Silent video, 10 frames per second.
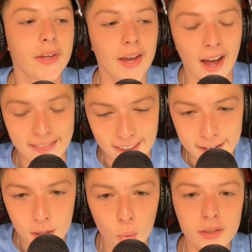I
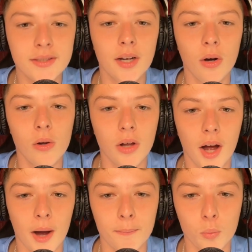think he was still
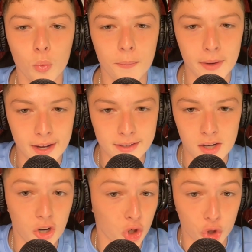would be
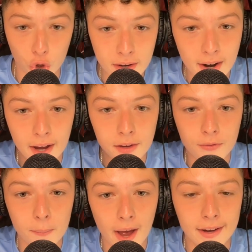considered a good night
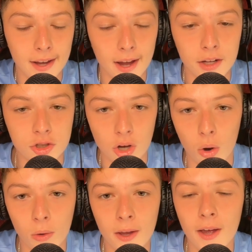for Matt Gay.
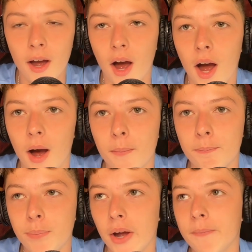So,
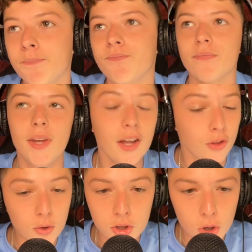but yeah,
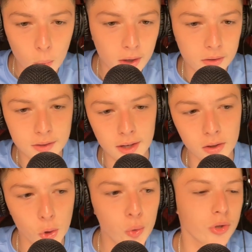those are your winners
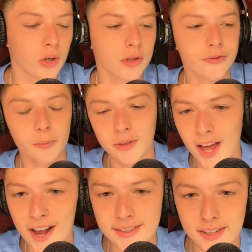and losers from
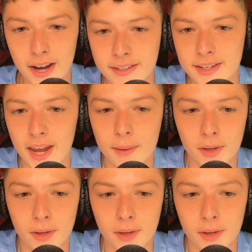last night's game.